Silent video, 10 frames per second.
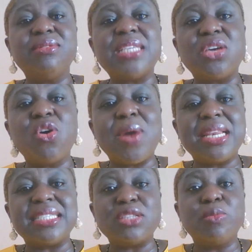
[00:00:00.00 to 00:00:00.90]
secure
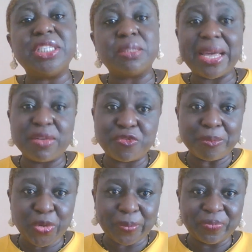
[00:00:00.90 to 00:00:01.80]
whitelist that nobody is buying
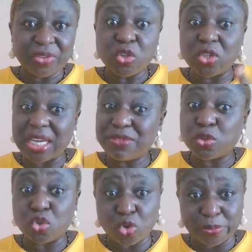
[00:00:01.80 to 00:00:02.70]
from you? So they have
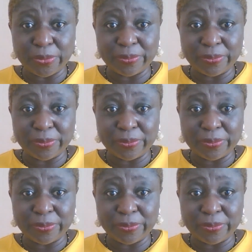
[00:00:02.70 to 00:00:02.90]
to drop.